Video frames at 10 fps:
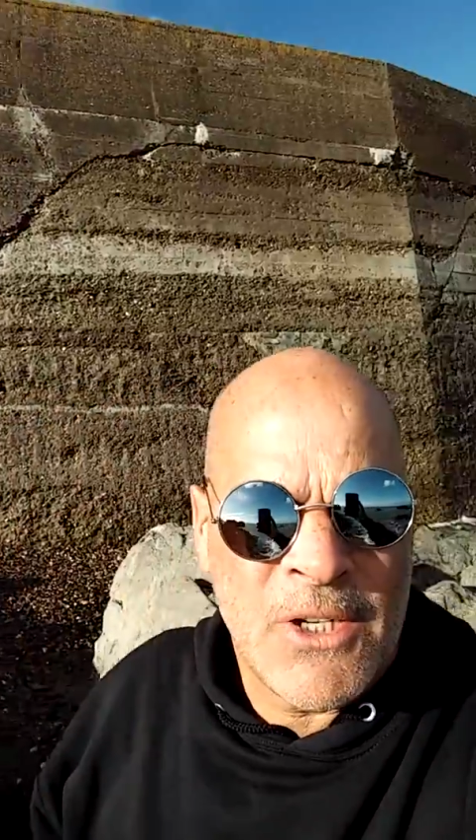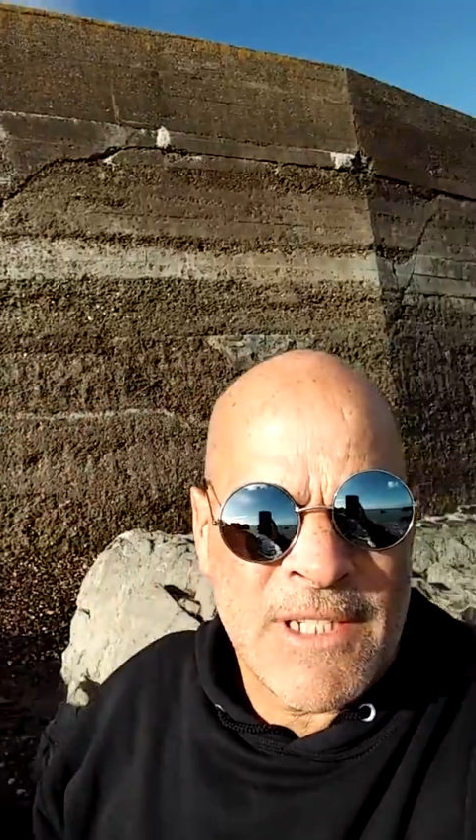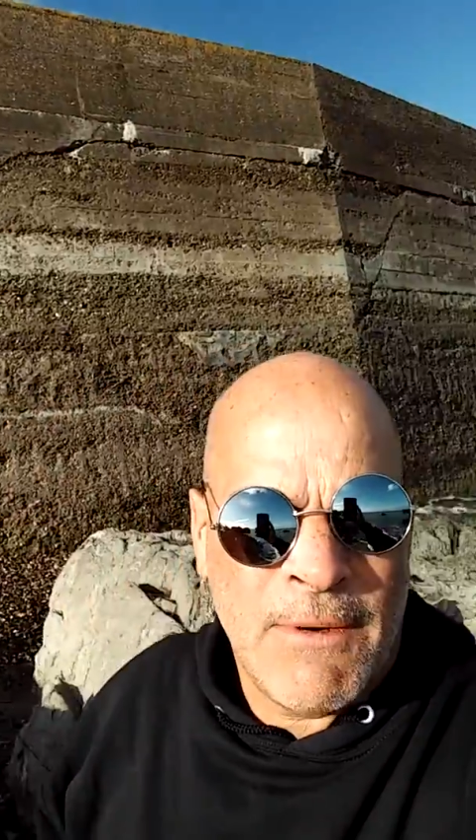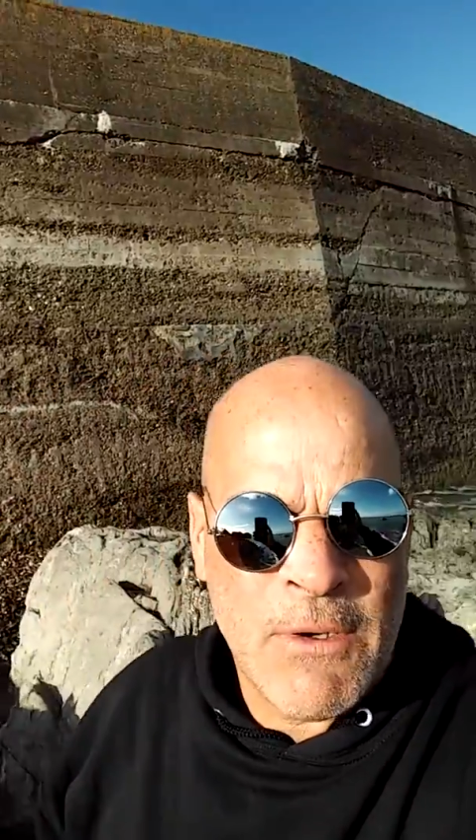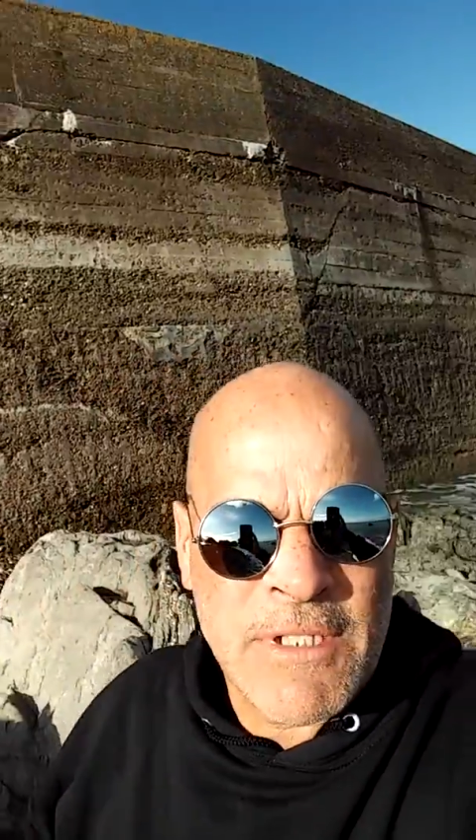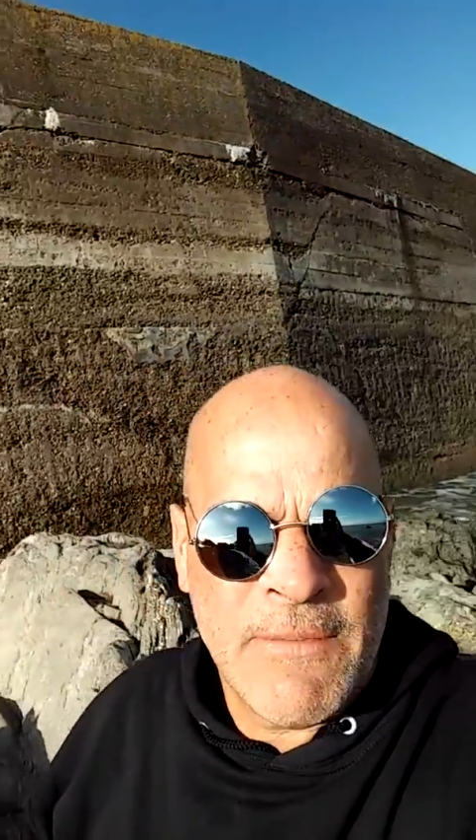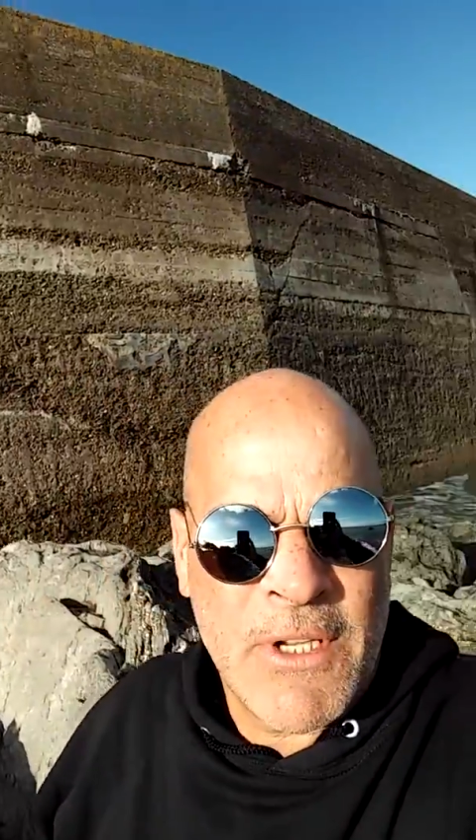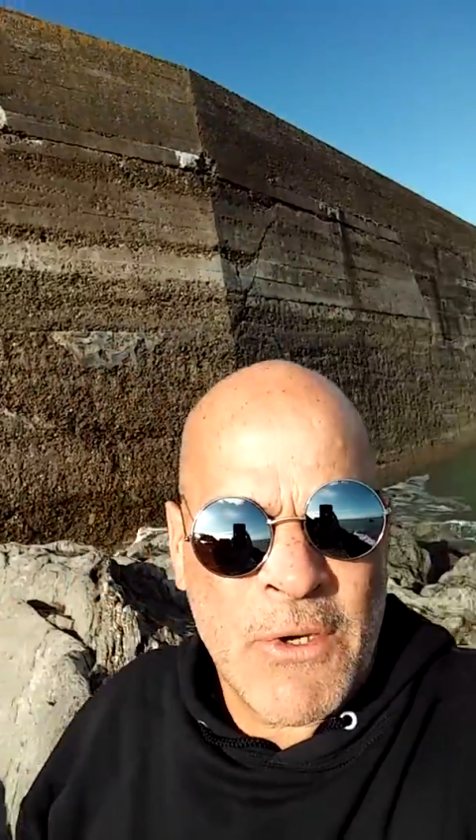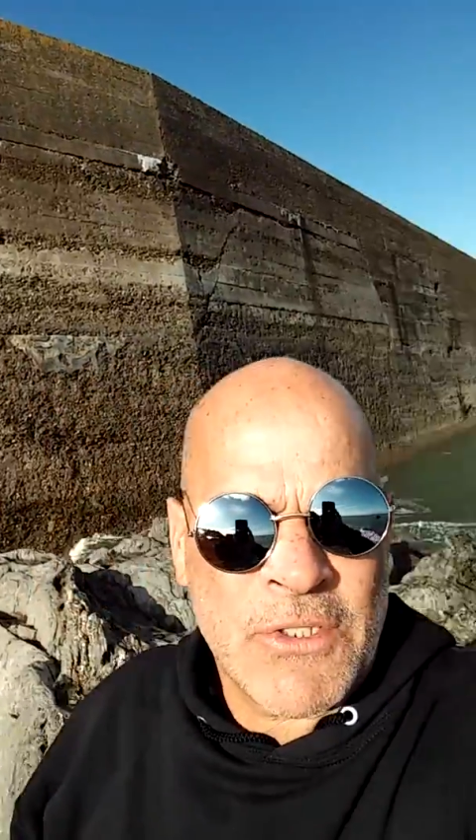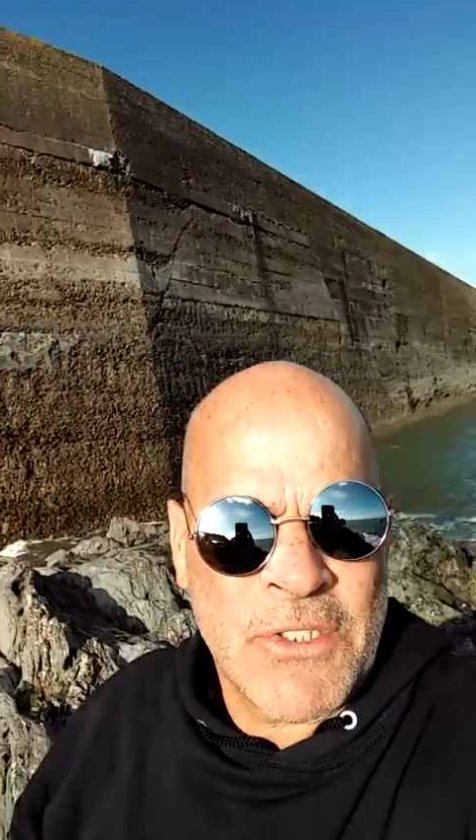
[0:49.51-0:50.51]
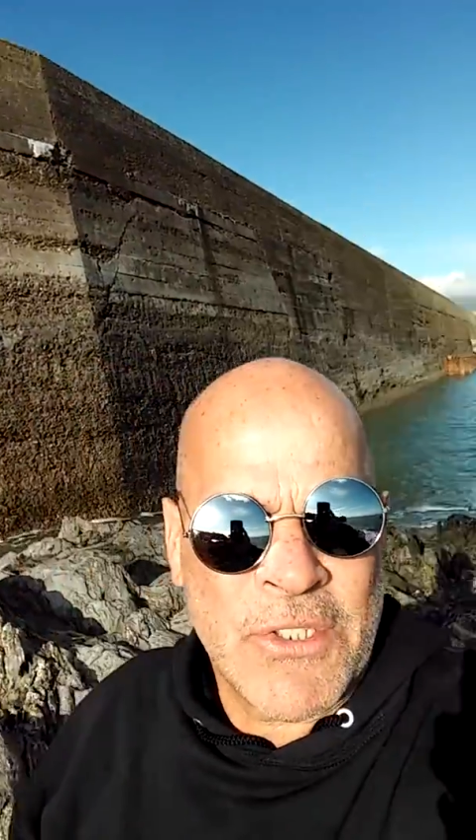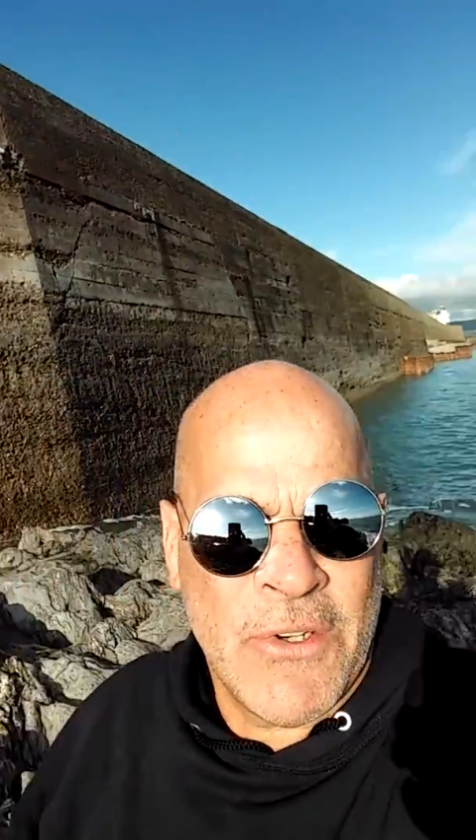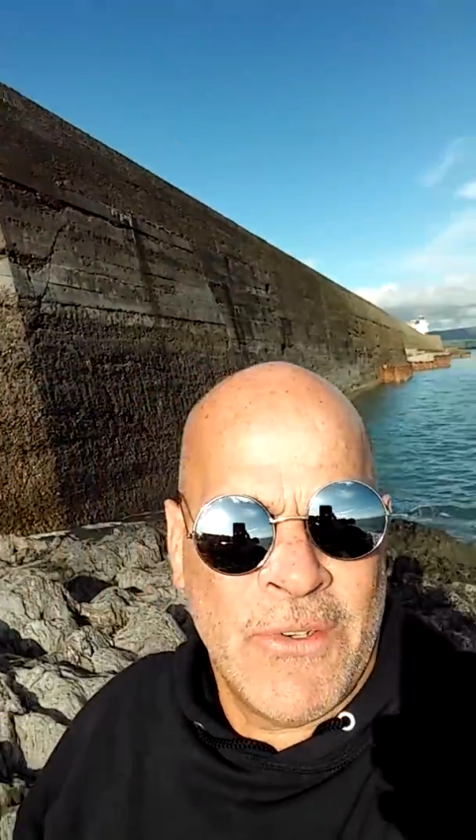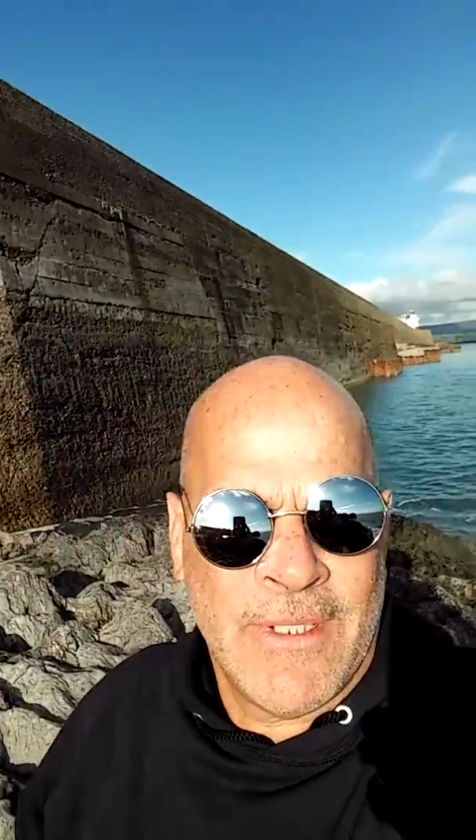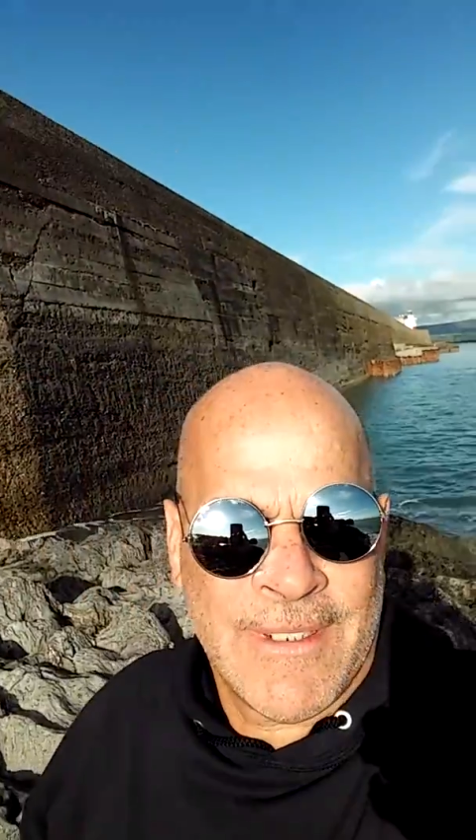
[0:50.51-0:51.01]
course, I've always loved the ocean, so,